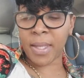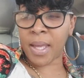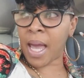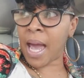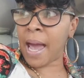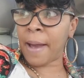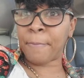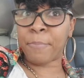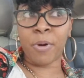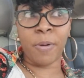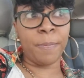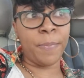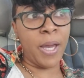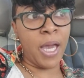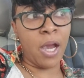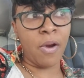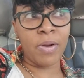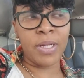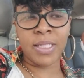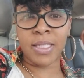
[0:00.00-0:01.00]
I'm
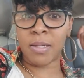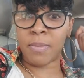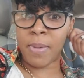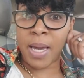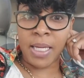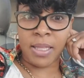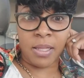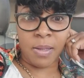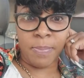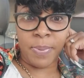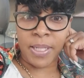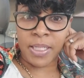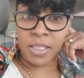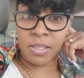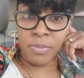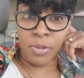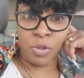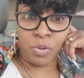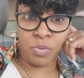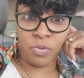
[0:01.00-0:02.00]
preparing to make the
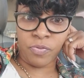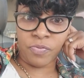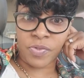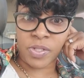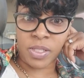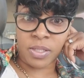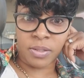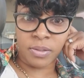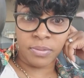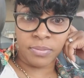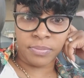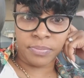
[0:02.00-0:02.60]
best moves.